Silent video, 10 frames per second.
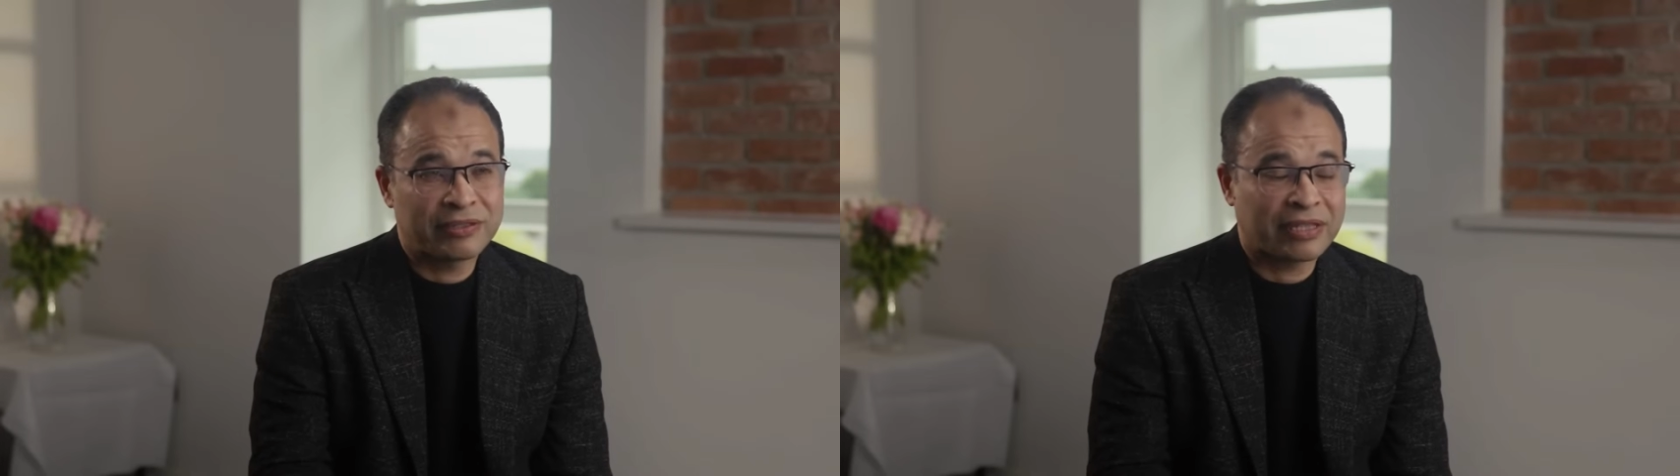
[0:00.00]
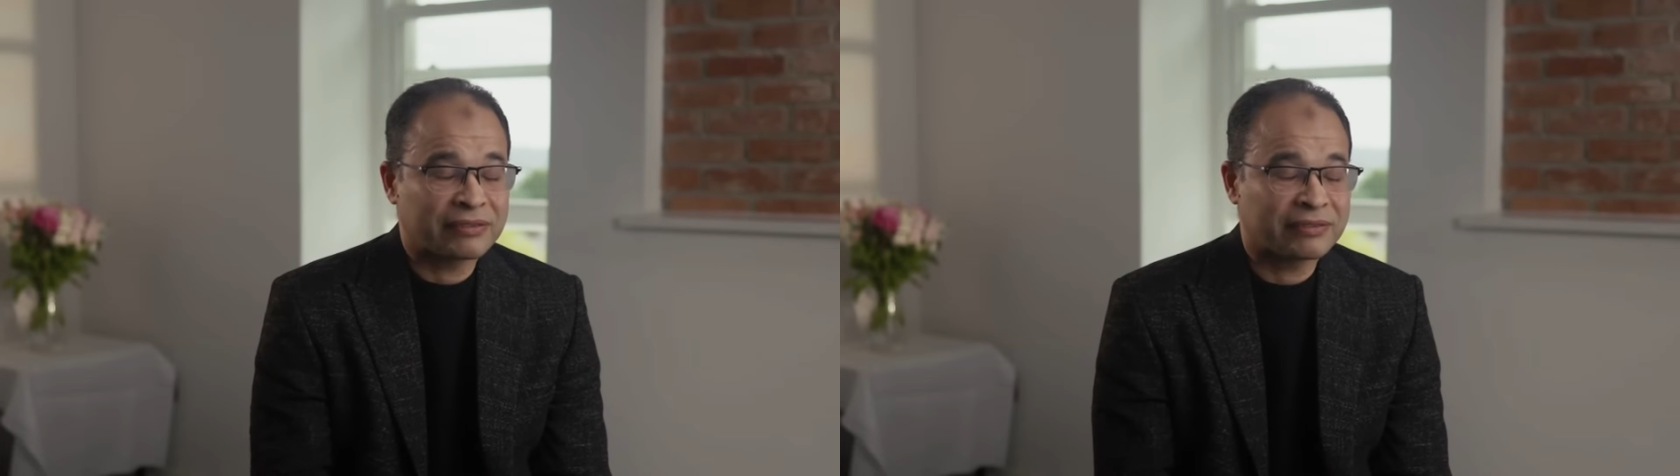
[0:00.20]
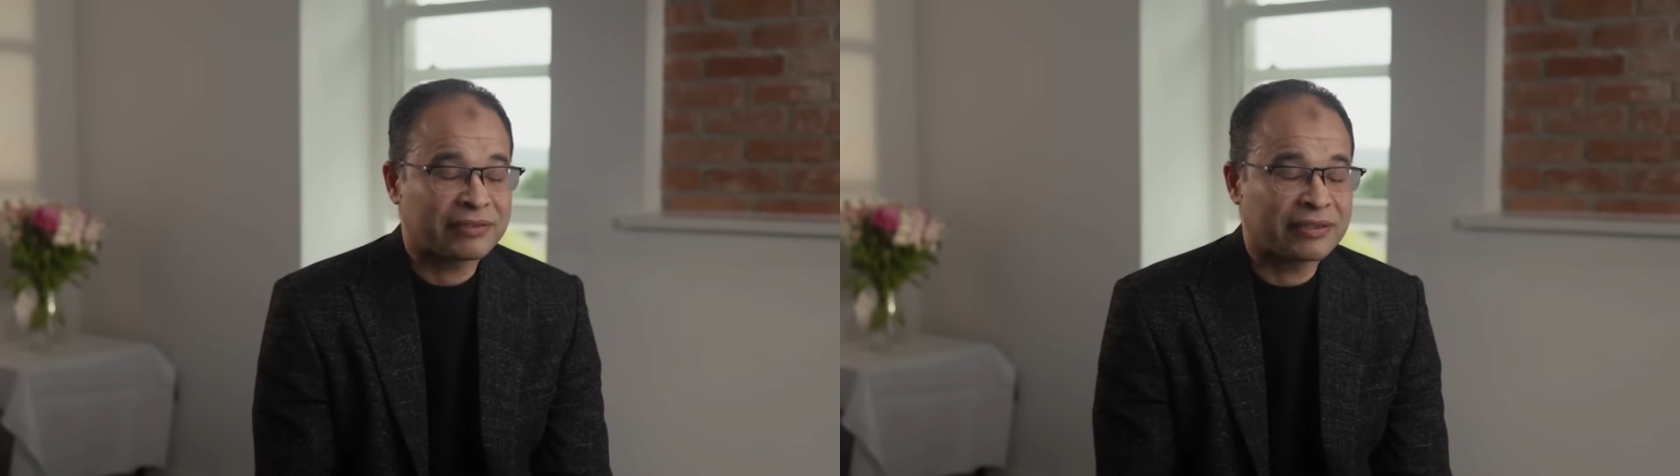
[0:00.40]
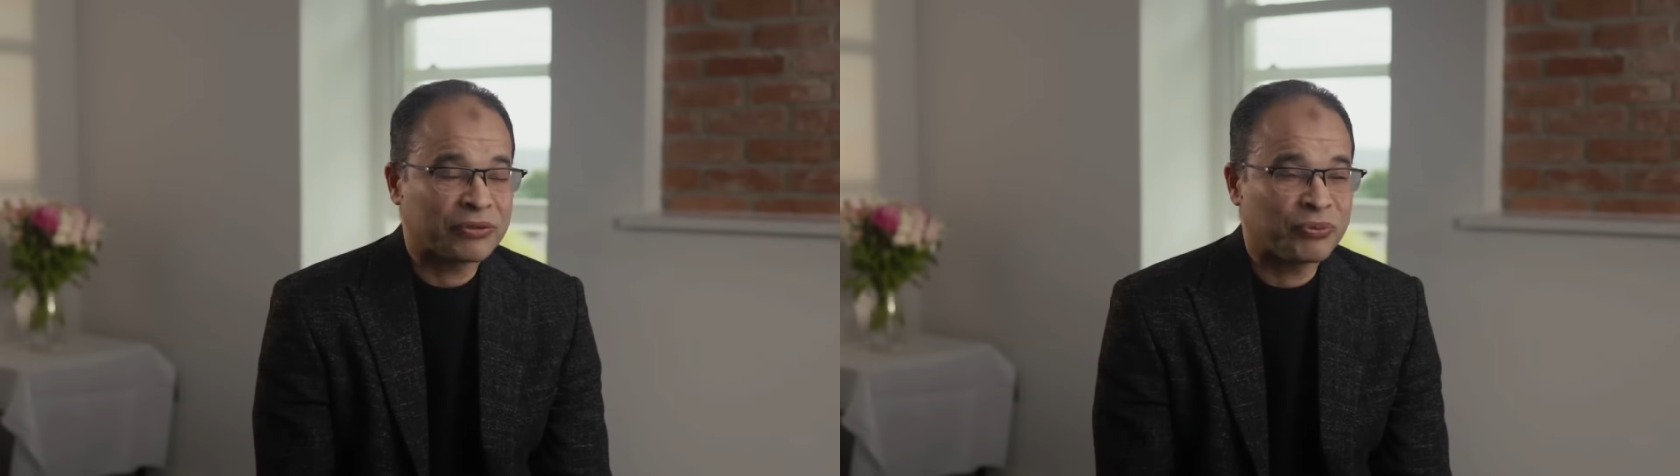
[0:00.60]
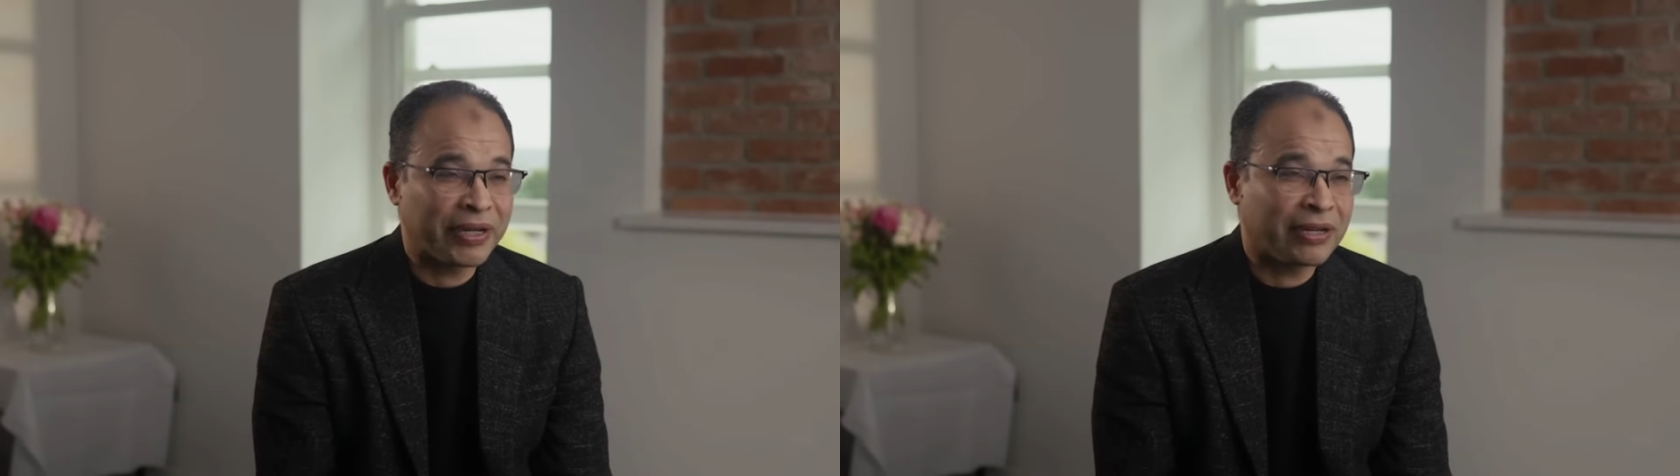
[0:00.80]
That's uh,
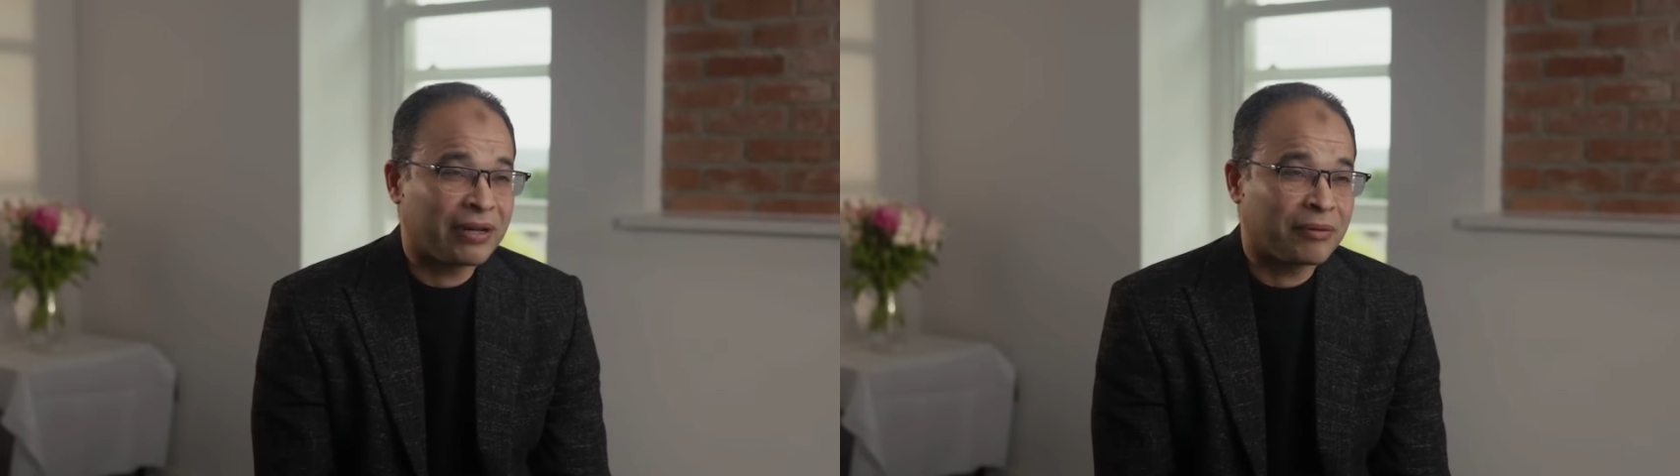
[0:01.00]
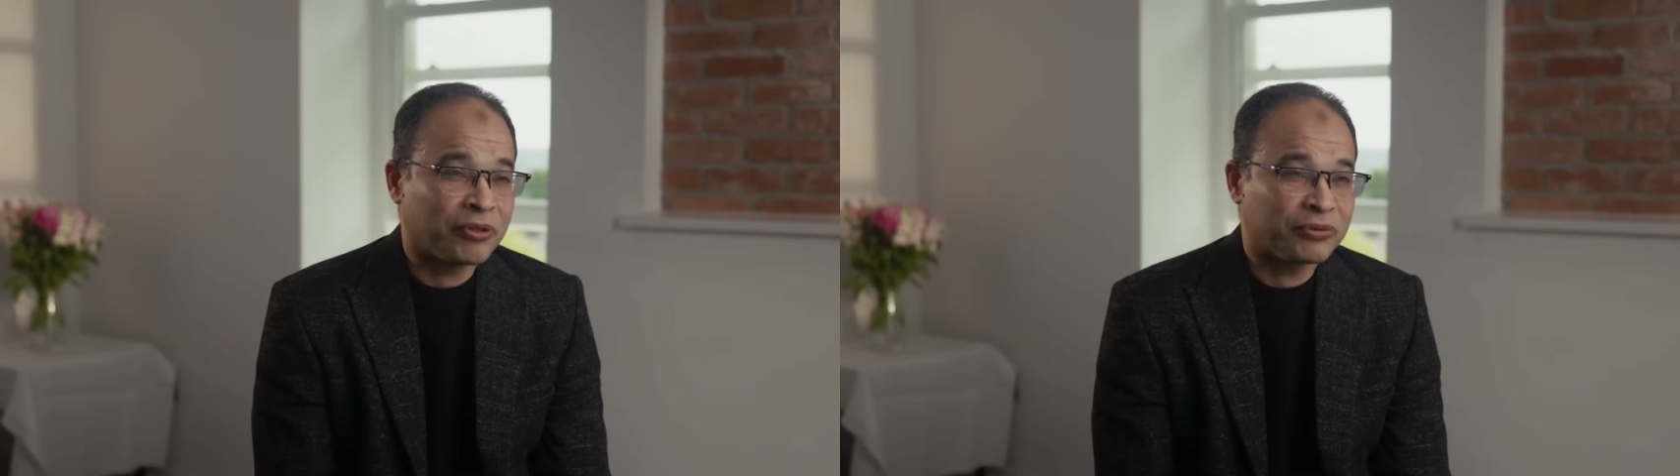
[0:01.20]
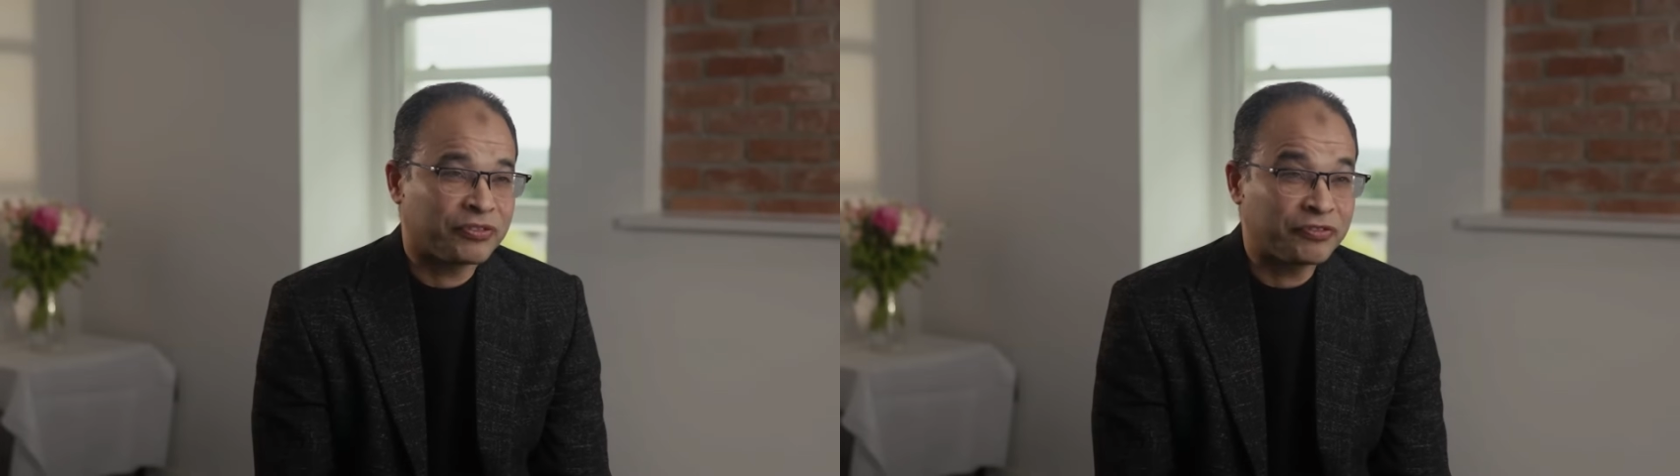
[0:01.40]
weighing about